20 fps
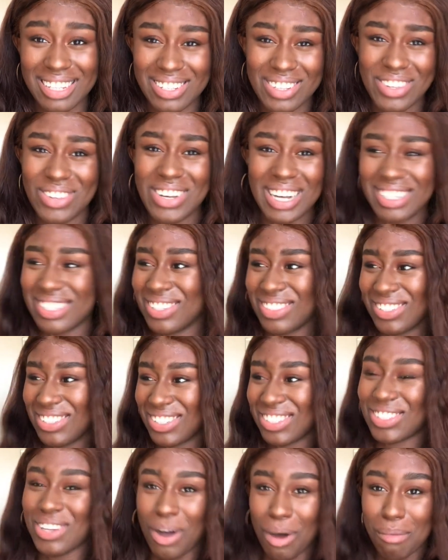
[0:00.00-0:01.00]
so you guys don't
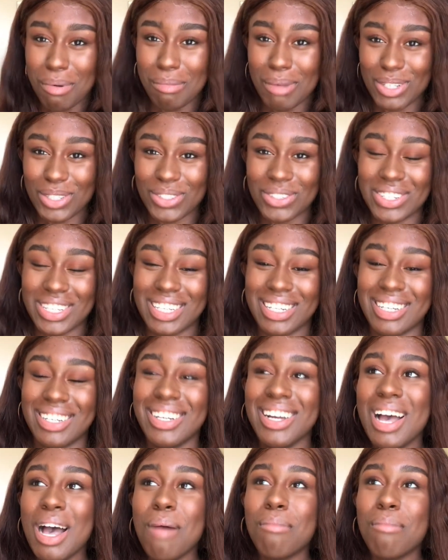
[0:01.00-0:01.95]
just show up at my door, you know?